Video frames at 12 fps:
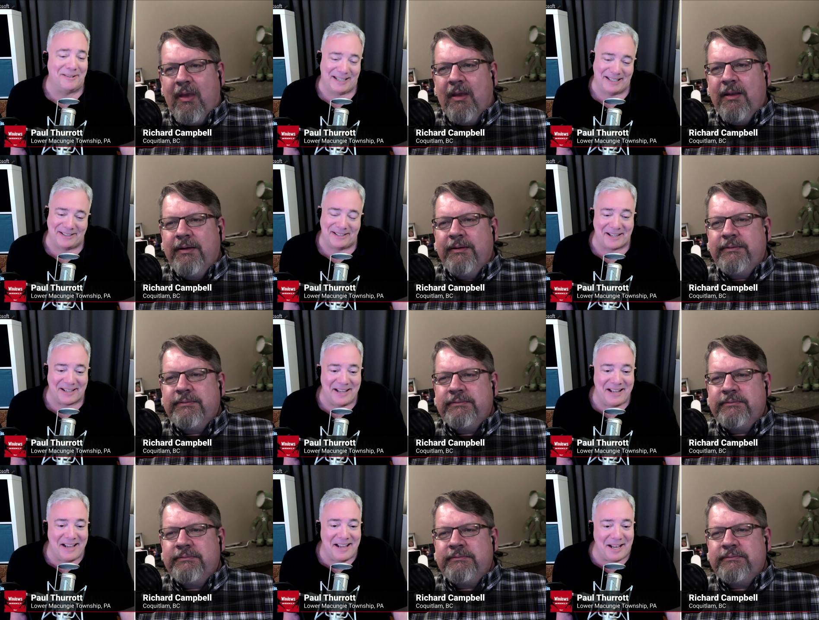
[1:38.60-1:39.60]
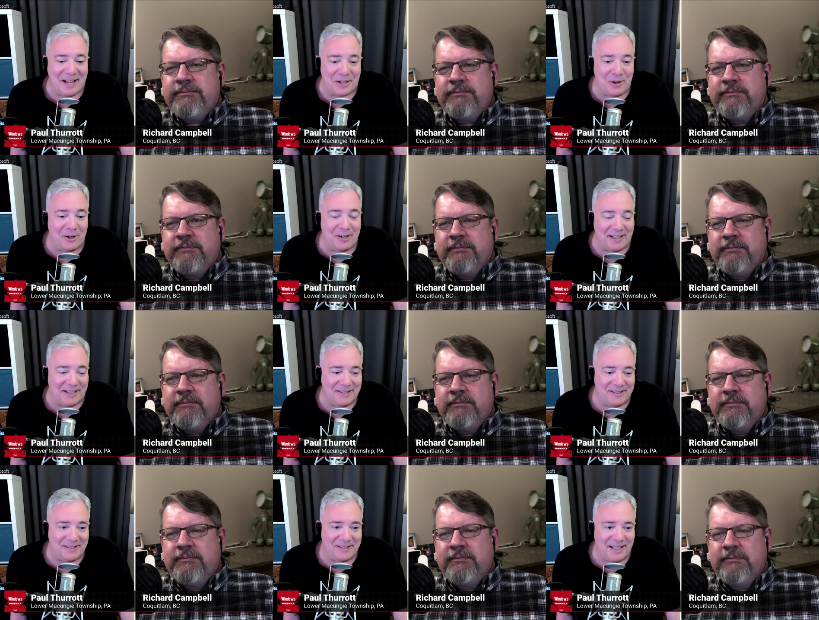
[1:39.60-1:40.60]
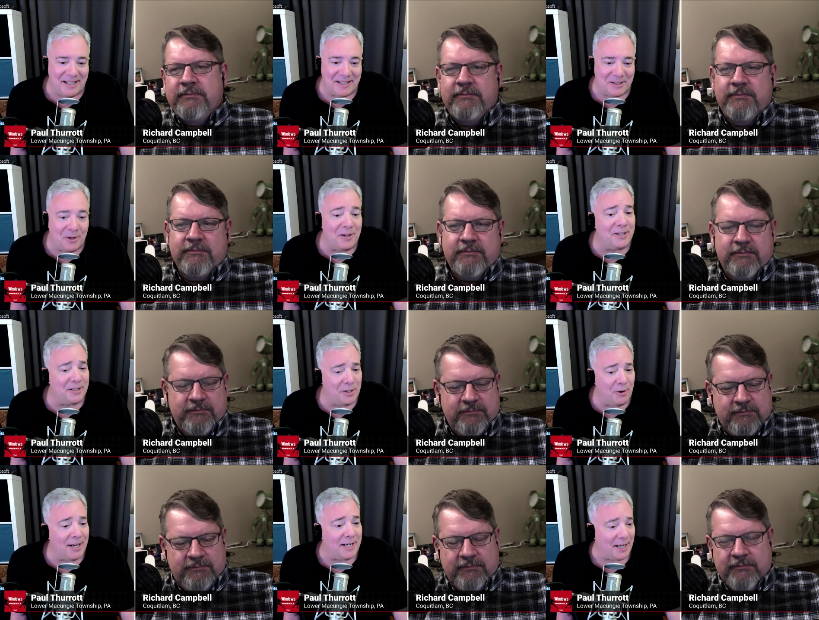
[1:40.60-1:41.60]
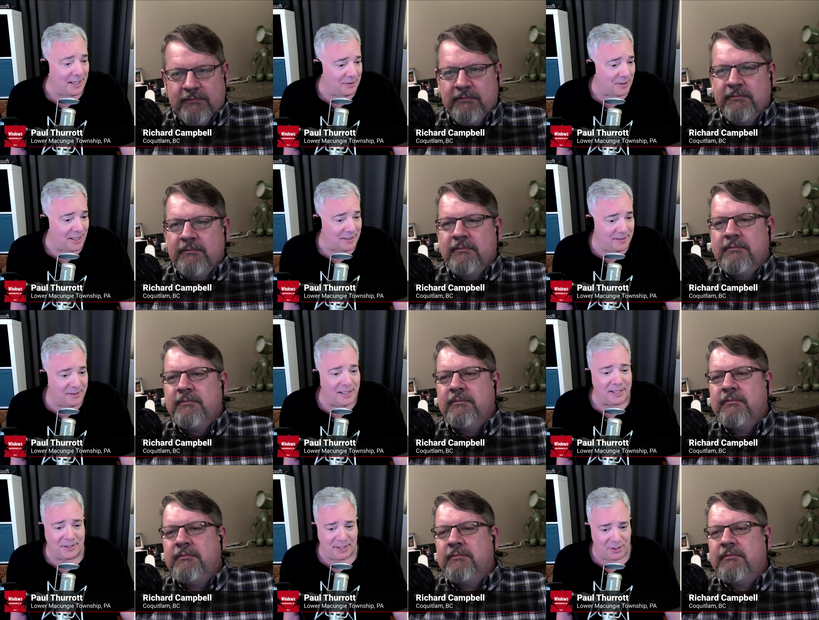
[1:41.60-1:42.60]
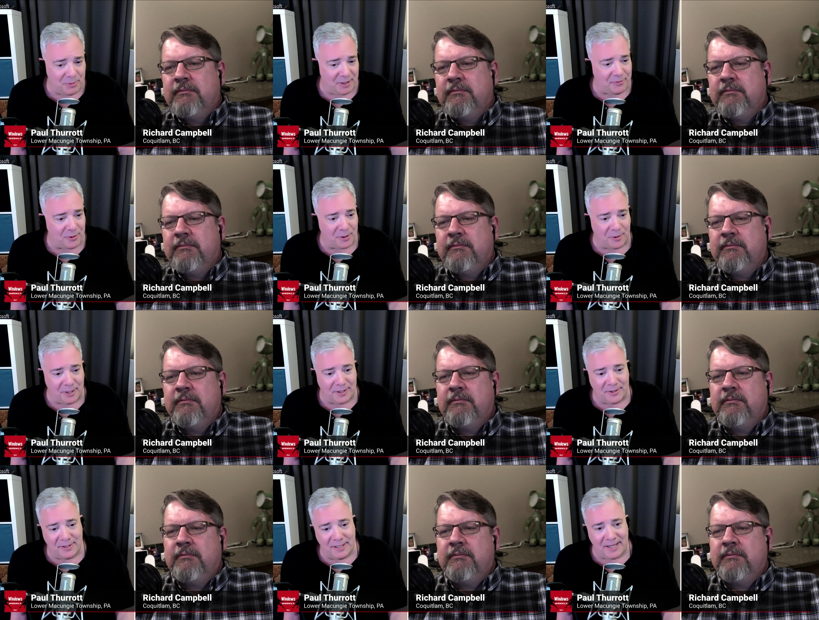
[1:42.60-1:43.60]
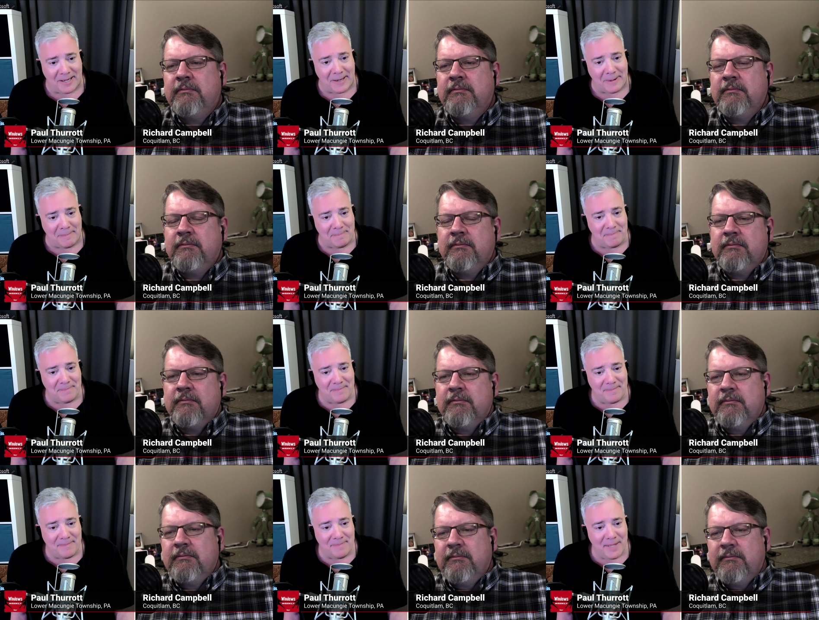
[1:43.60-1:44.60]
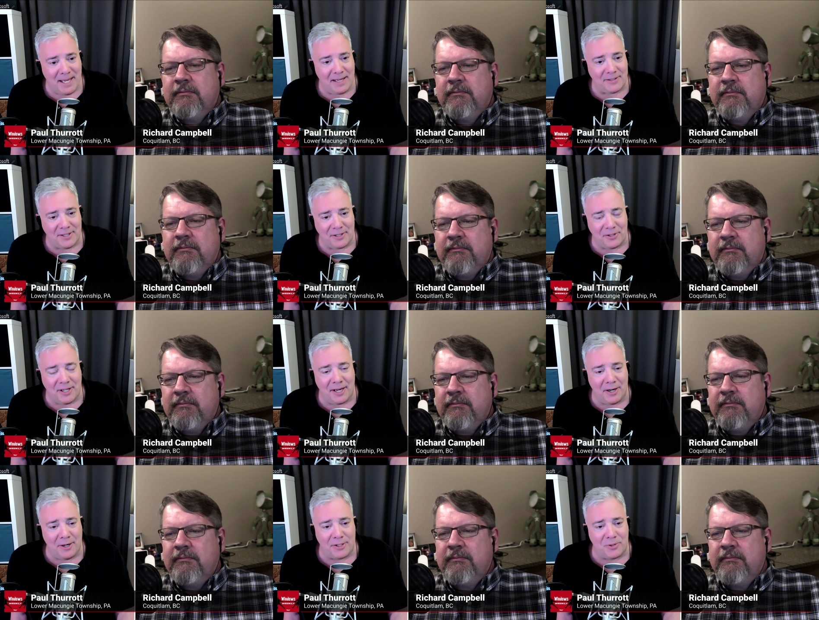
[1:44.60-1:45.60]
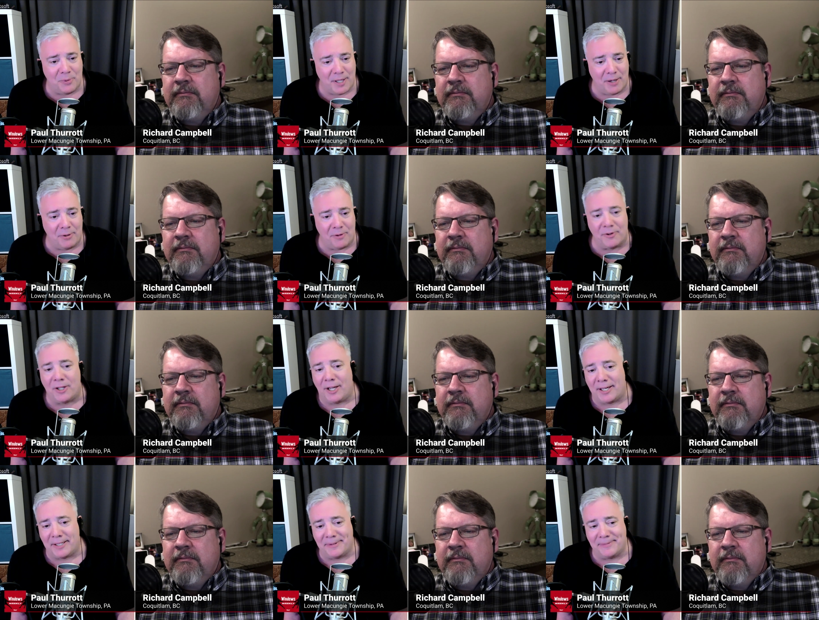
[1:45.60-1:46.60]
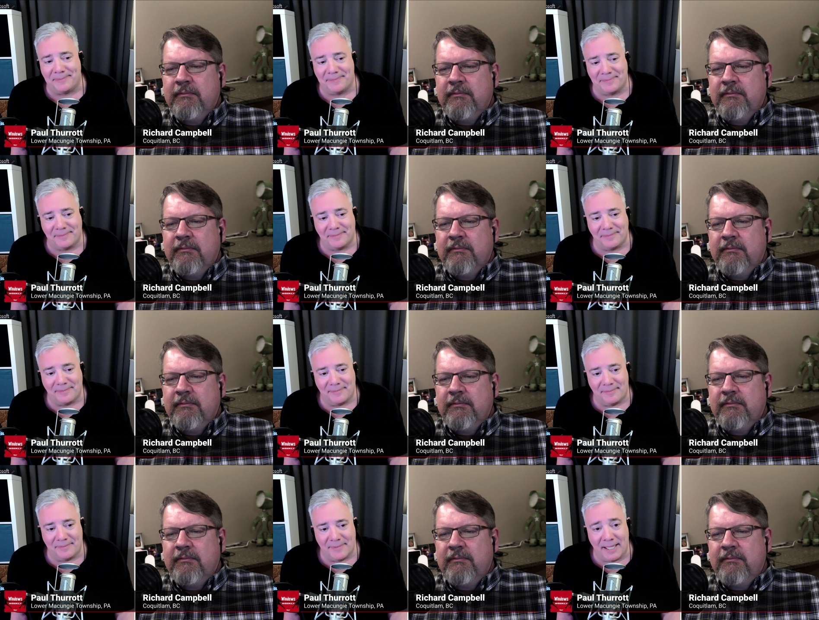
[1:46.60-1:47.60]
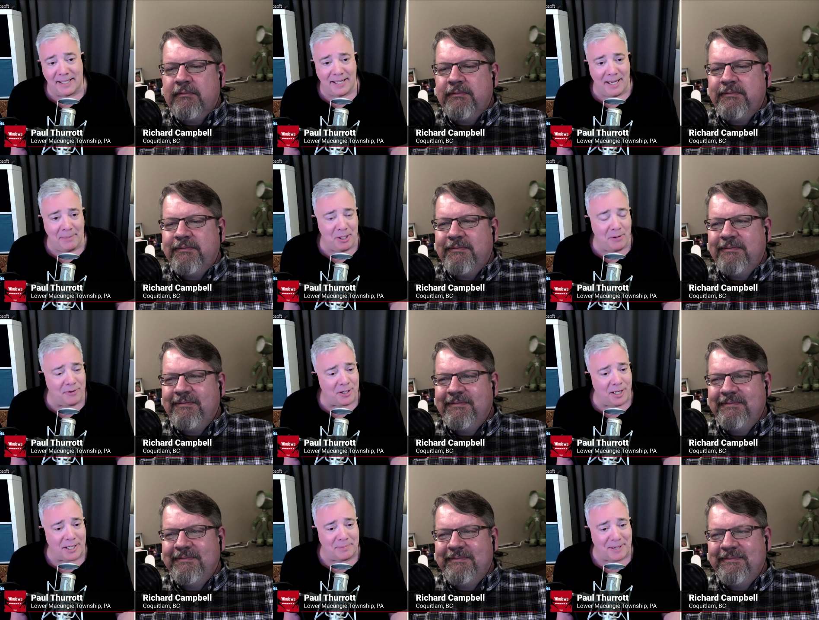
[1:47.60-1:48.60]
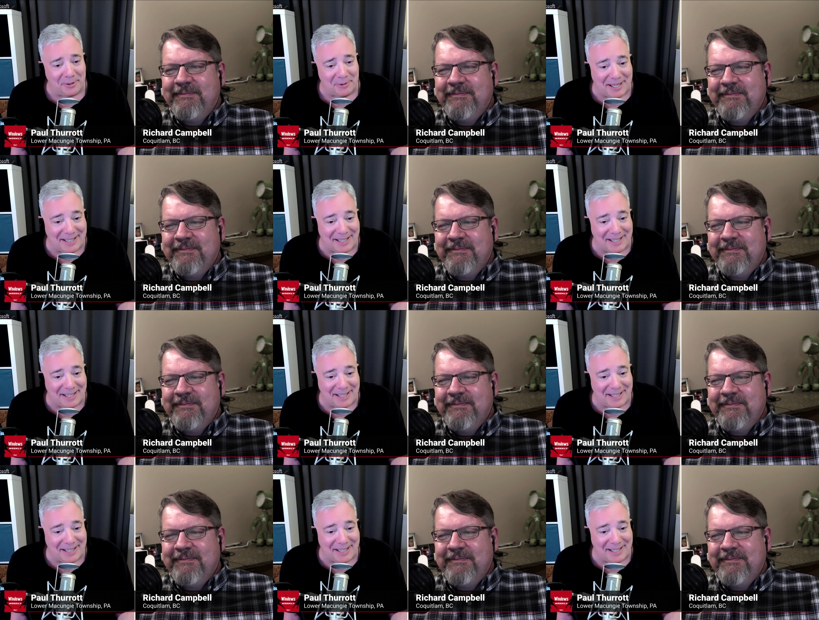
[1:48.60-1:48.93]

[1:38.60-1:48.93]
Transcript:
Speaker 1: right, exactly. Uh, core, yeah, uh, core, core i9, right? Like you said, 24 cores. Um, yeah, six gigahertz without overclocking, and it can be overclocked, by the way.